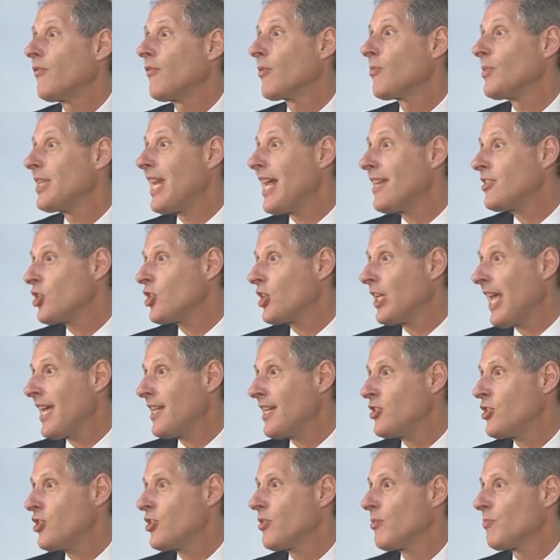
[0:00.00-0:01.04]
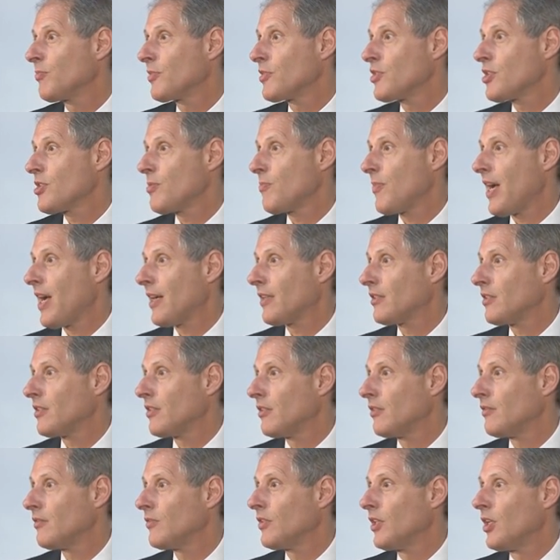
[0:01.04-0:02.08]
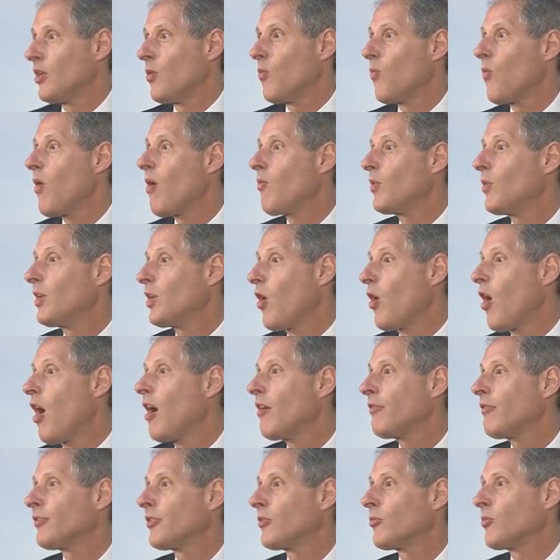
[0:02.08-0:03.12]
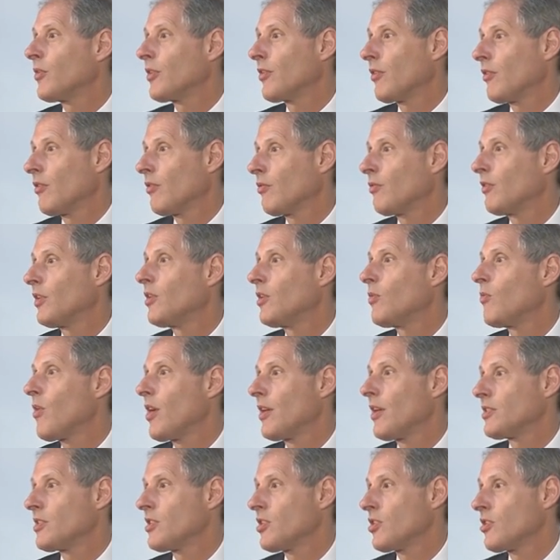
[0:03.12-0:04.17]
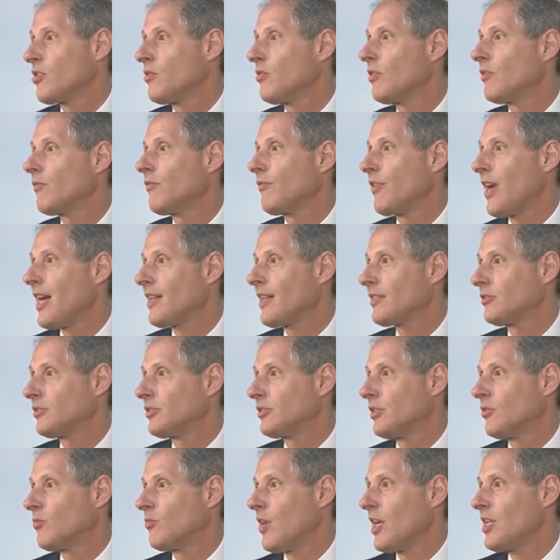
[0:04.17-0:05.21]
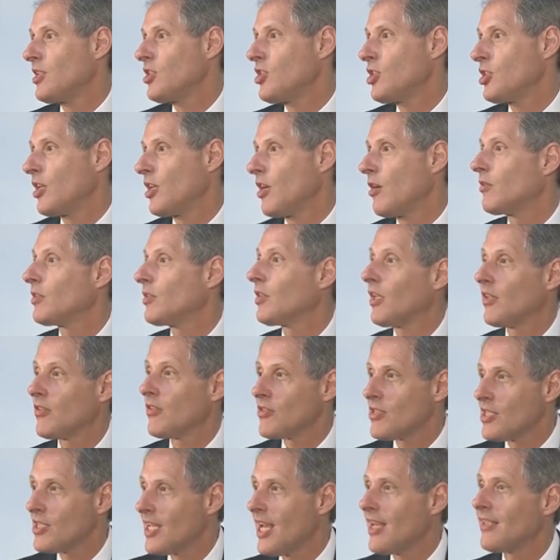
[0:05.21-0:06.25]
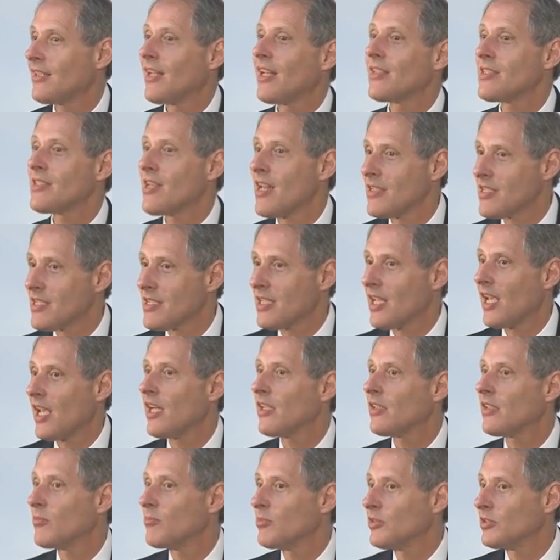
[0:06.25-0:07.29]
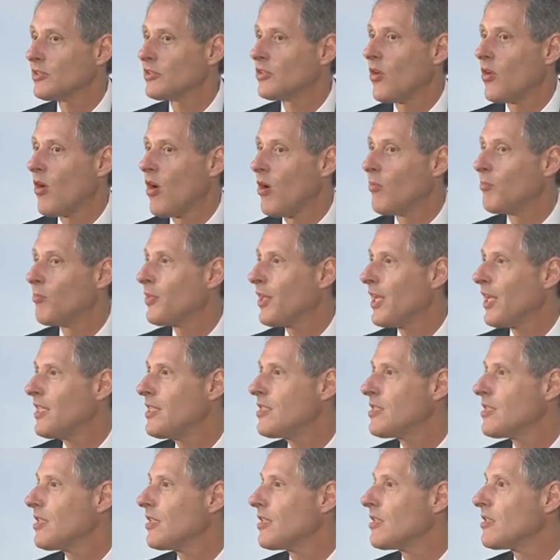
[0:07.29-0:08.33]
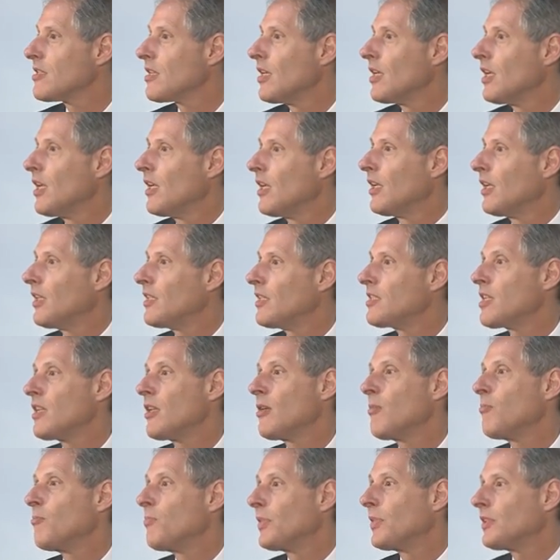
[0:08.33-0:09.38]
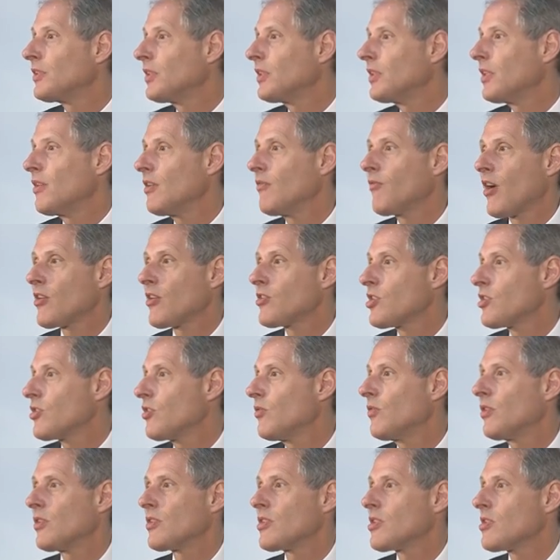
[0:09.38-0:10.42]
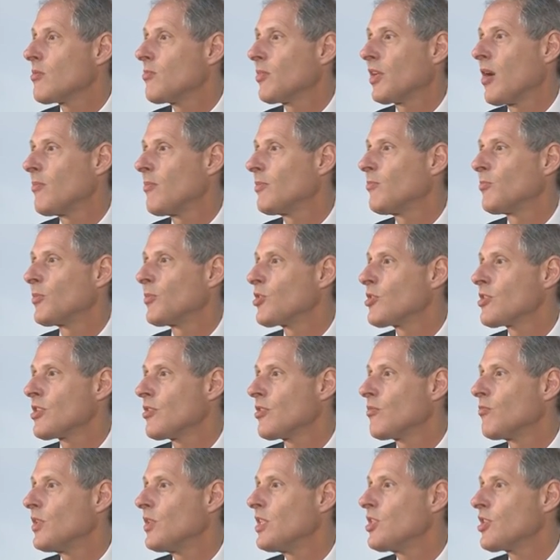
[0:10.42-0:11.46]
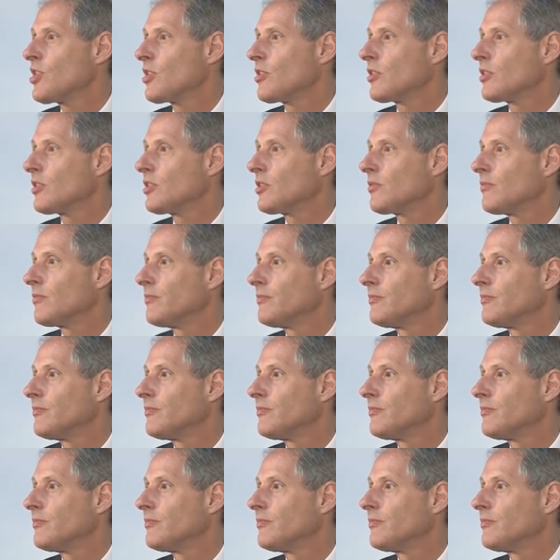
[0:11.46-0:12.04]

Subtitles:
From an educational perspective, what we offer with a 3-to-1 student faculty ratio, and I understand that's not scalable to all places, is the ability of our students to become immersed in research,